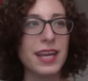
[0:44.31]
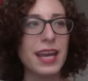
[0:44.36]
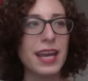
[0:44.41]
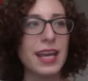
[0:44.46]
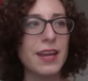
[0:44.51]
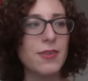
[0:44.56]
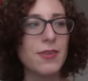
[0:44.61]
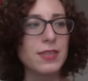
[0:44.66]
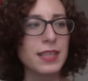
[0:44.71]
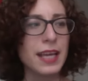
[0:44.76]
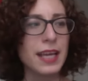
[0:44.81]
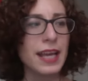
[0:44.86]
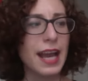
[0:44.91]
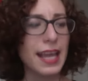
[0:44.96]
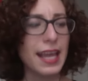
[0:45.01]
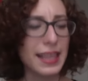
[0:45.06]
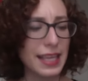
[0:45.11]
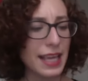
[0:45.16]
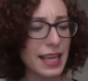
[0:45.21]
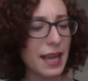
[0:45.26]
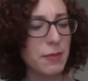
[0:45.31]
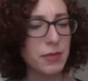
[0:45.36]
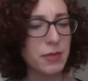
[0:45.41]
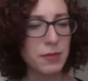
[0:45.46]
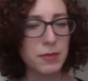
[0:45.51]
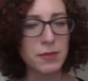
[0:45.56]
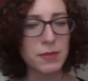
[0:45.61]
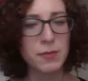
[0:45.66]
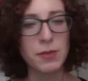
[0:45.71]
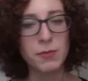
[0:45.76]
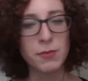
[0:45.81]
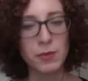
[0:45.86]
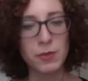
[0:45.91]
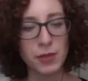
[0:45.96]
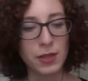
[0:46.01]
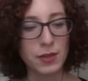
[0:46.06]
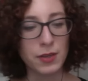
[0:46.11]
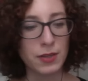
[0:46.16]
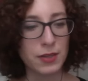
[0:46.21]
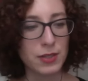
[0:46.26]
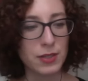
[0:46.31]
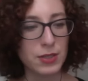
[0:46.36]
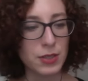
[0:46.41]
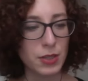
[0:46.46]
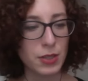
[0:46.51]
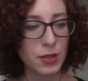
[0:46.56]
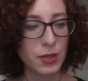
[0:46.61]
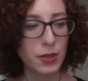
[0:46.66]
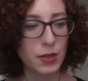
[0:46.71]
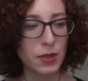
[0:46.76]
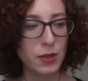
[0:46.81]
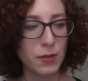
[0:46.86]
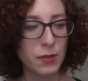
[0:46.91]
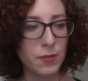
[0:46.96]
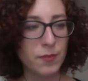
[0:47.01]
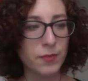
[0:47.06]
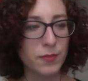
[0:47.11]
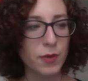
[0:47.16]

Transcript: and I was like, I think Emily would be really good in the circle,